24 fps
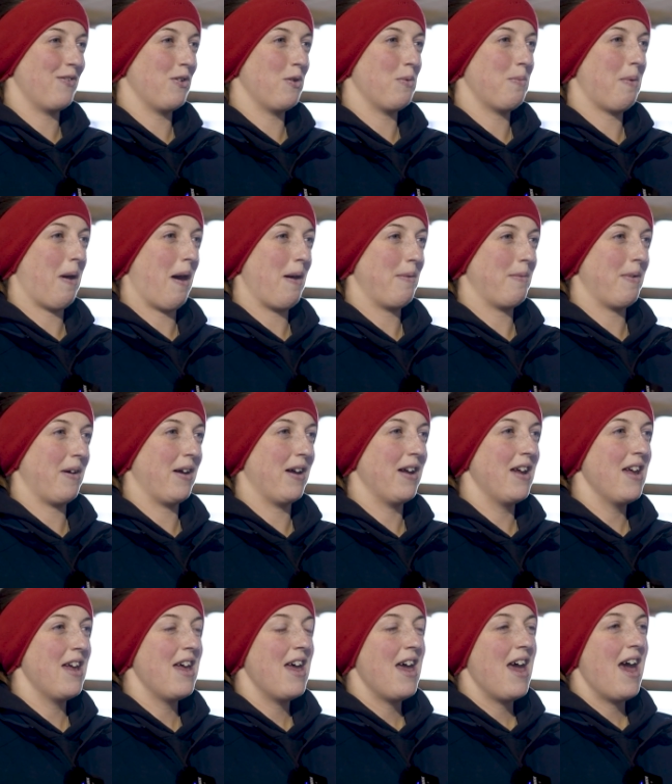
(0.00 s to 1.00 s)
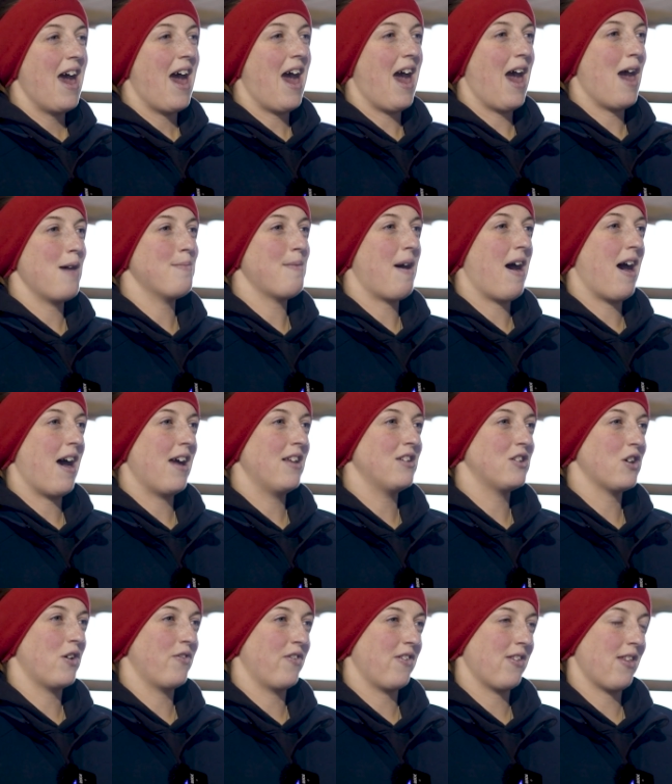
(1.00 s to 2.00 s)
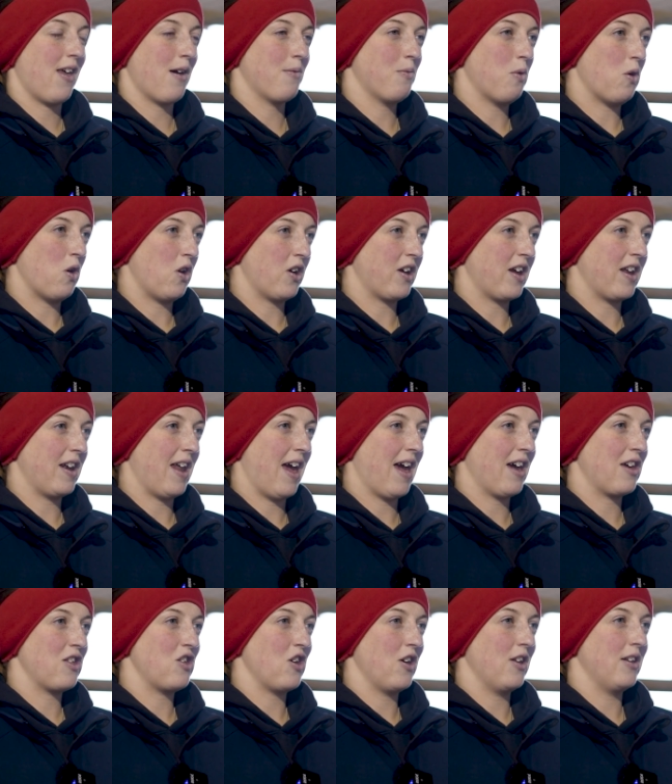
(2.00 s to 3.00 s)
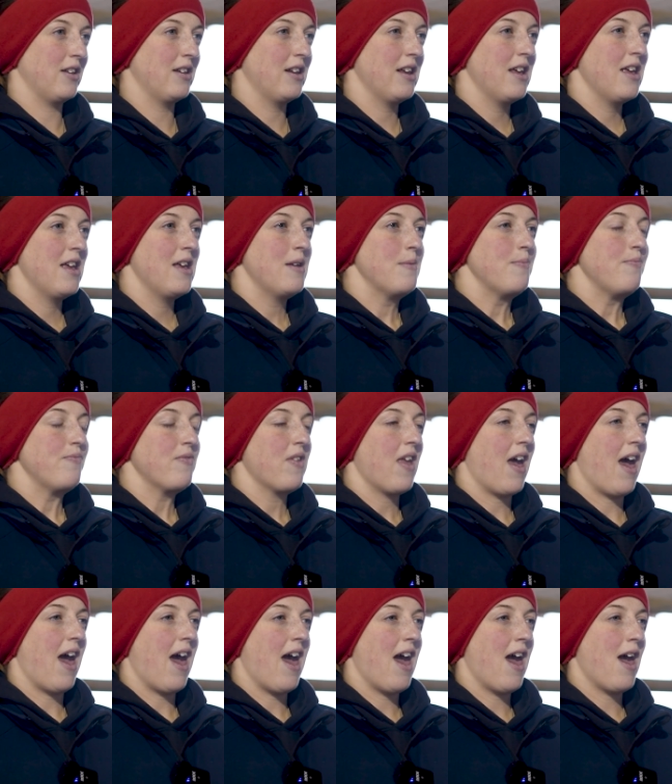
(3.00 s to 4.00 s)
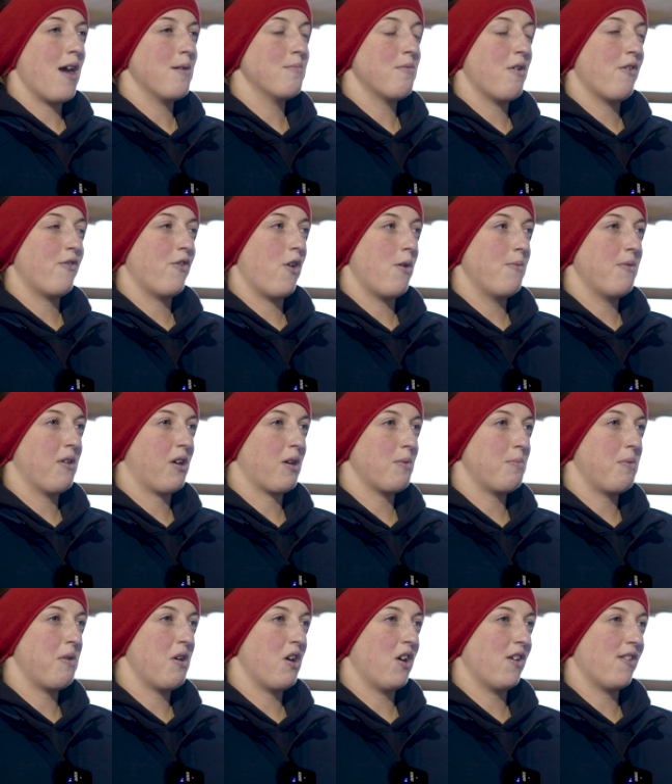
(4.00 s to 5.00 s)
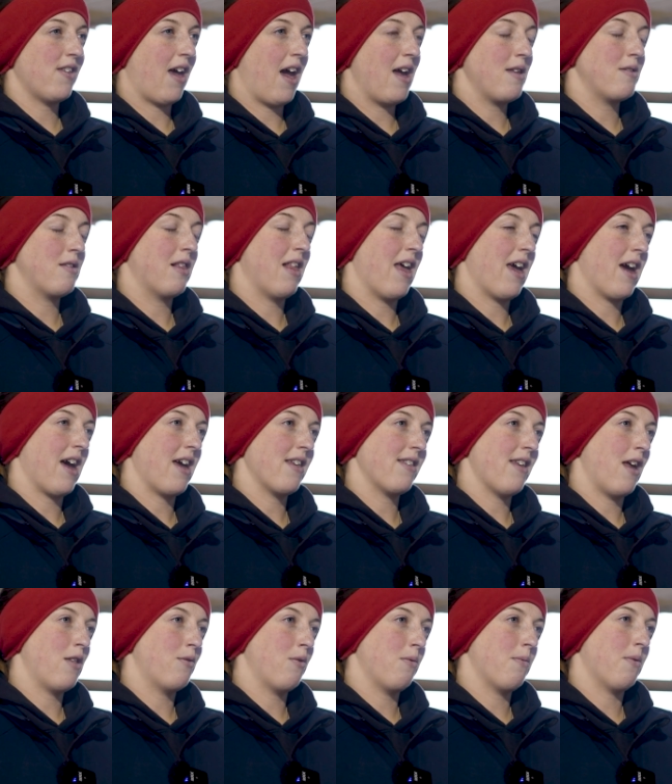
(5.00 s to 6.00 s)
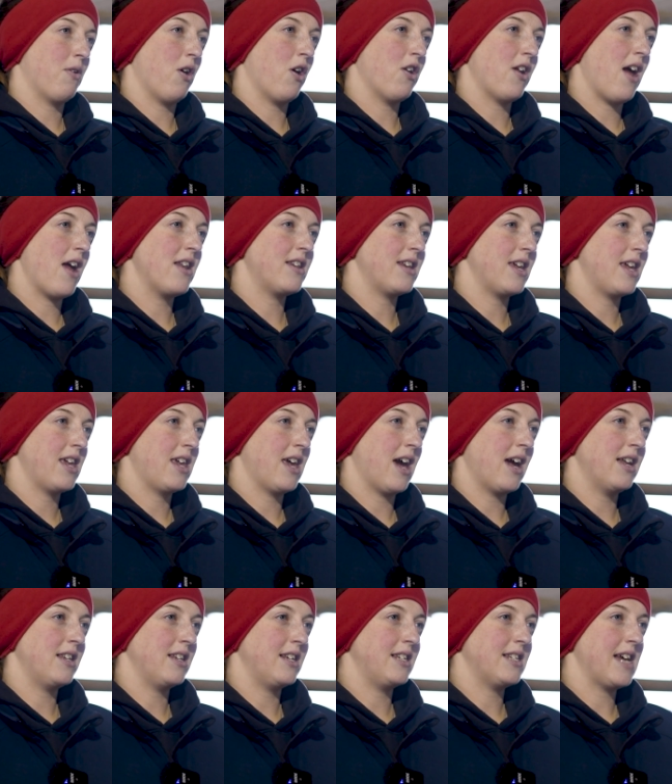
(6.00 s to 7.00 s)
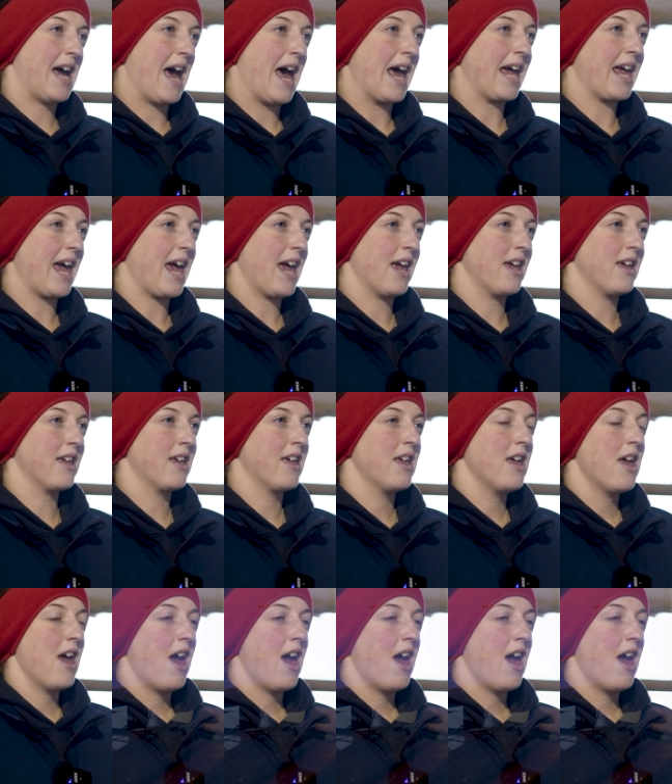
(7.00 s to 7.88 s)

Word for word: volt power and obviously a water connection. From the computer side, like I said, we were already EID tagging.